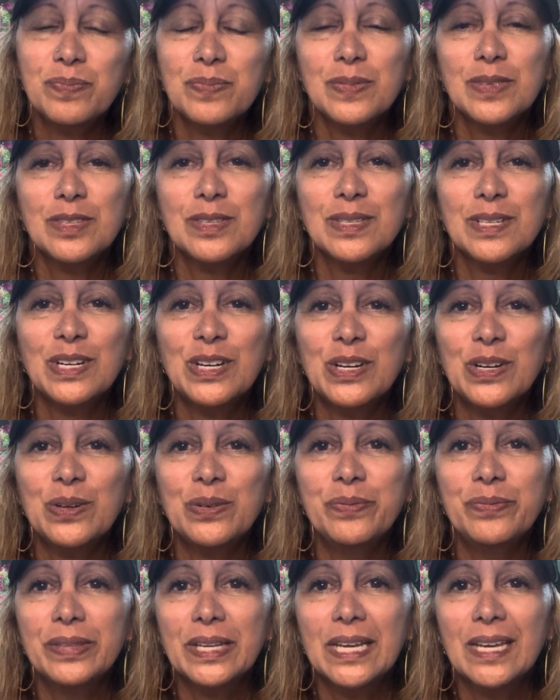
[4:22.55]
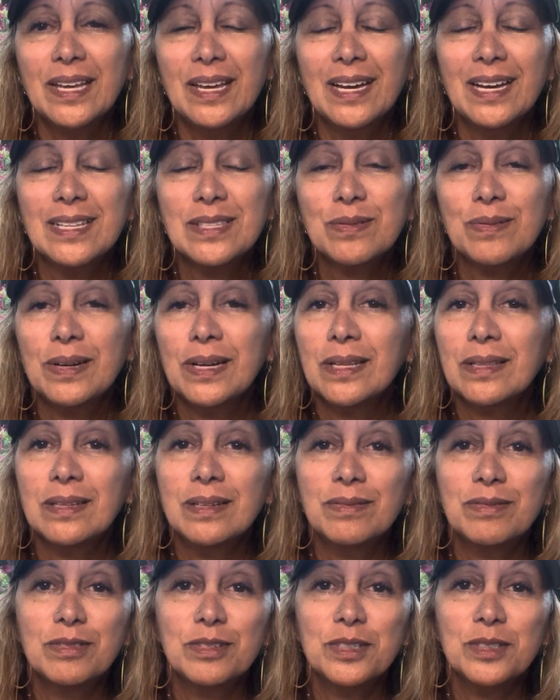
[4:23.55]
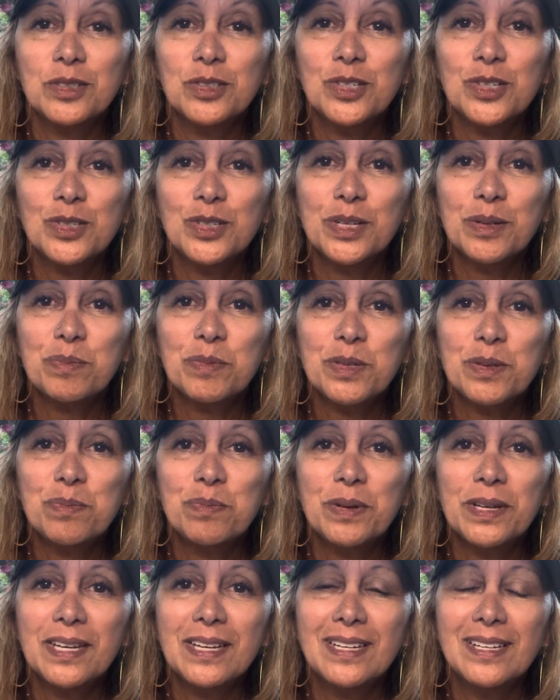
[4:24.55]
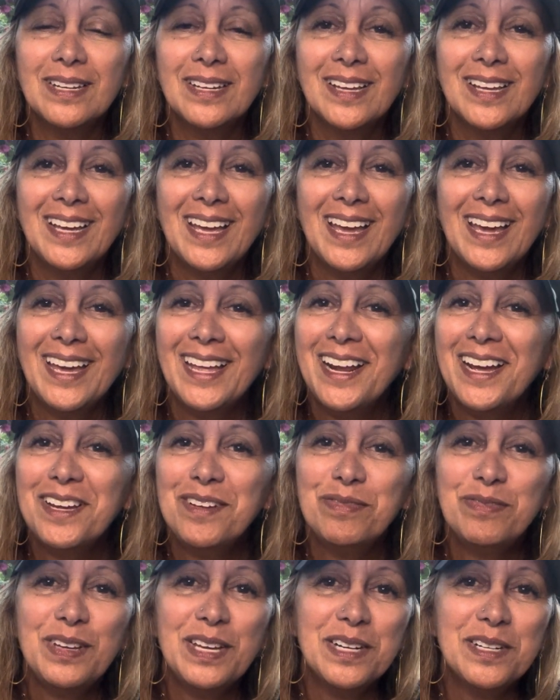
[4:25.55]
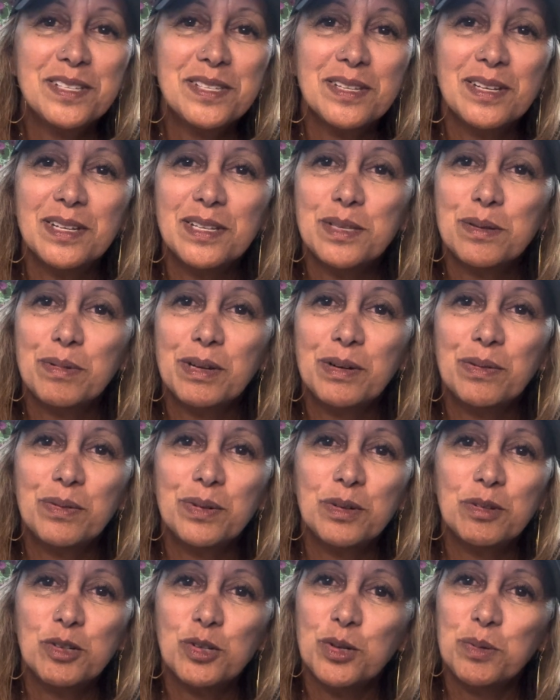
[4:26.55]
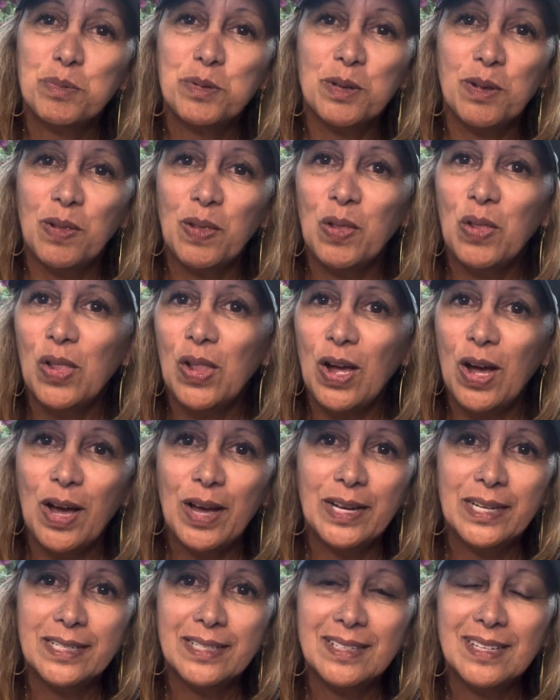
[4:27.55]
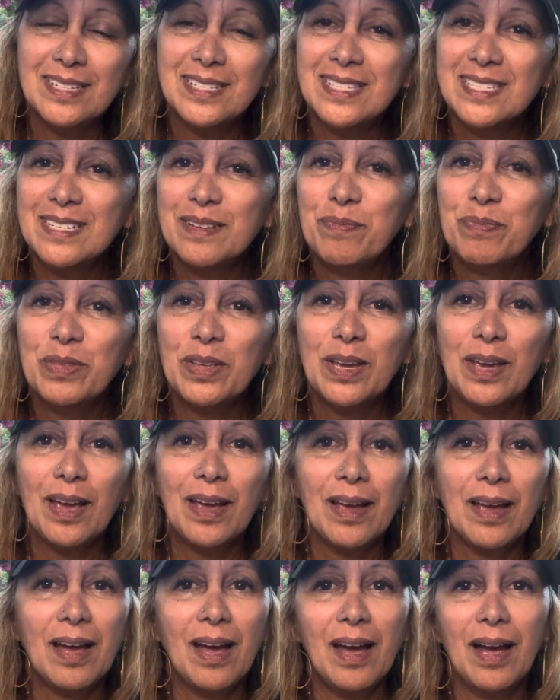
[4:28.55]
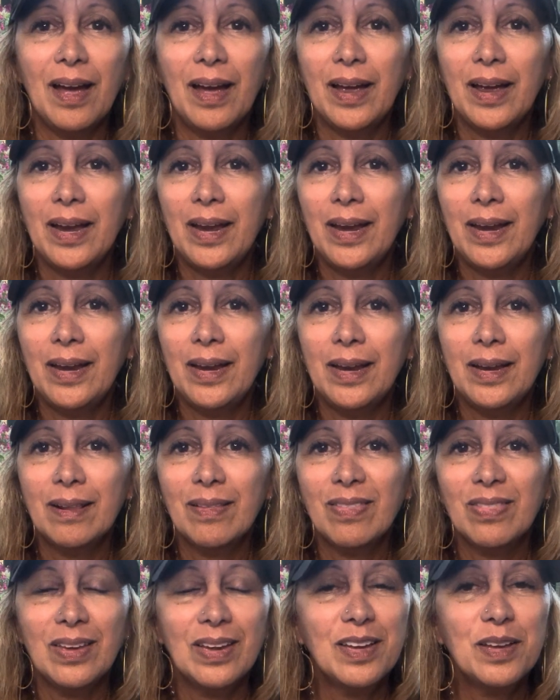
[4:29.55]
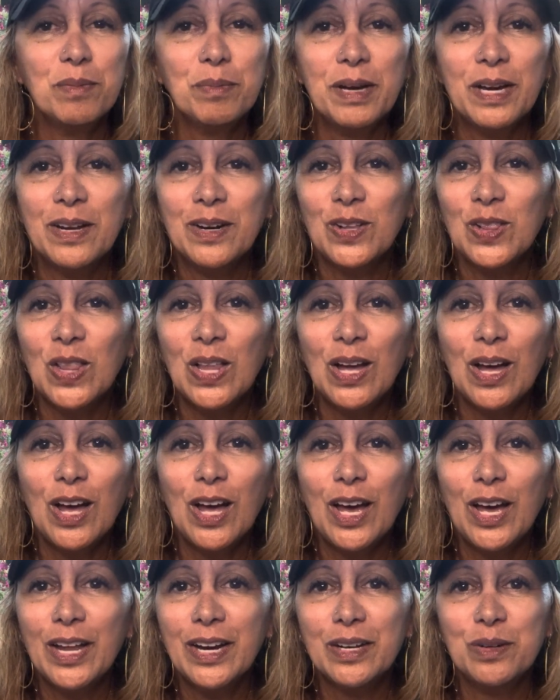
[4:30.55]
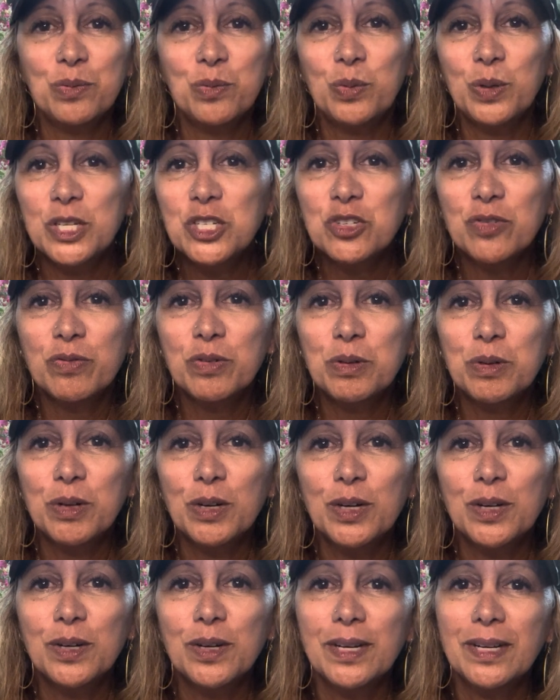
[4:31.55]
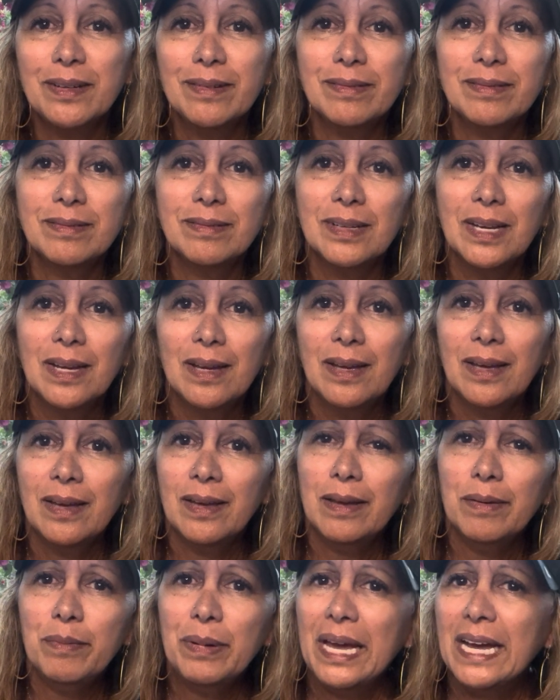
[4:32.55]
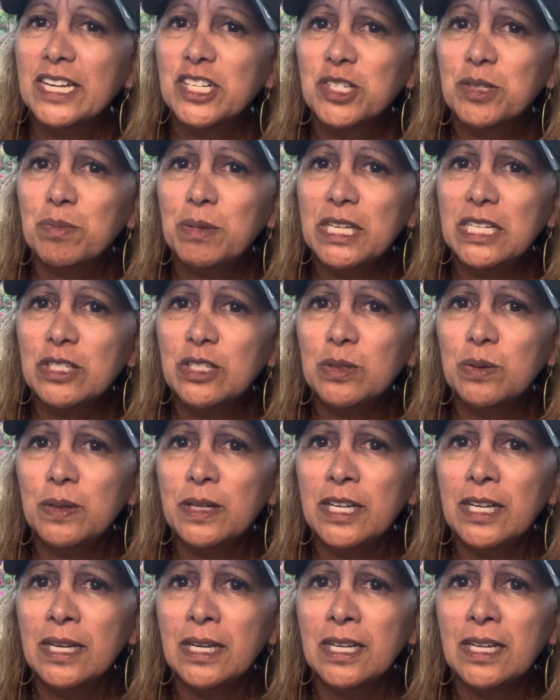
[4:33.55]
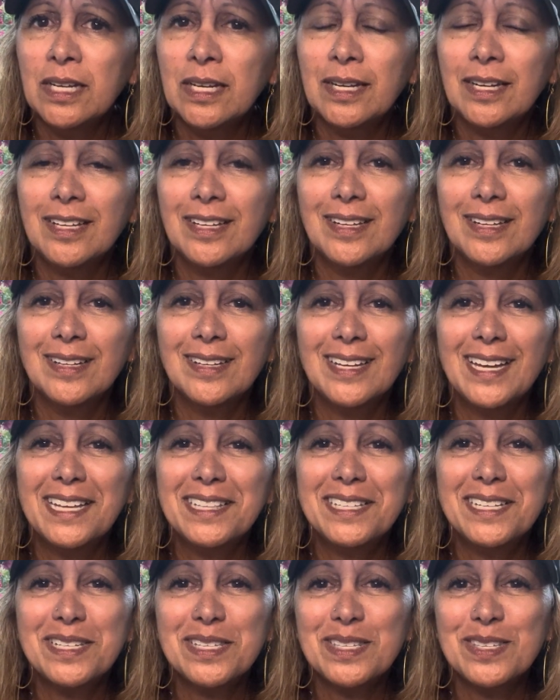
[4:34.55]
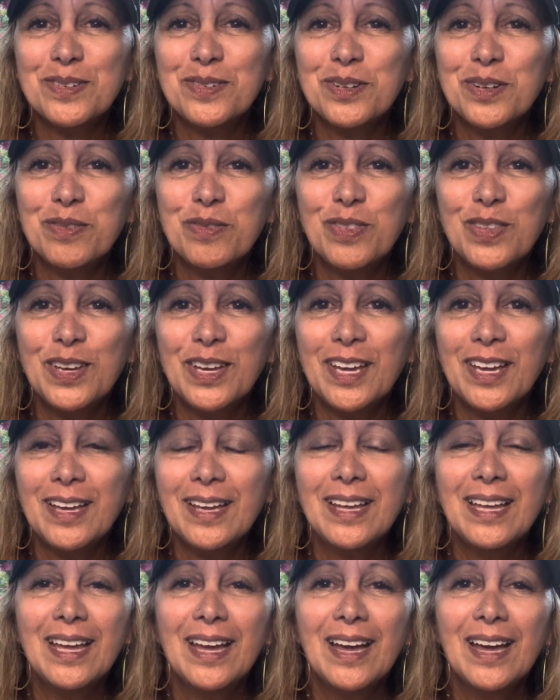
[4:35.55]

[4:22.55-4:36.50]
So that's why I love road trips. And I fantasize about road trips a lot. That's something I think about a lot and wish for and imagine me doing, and this sort of thing.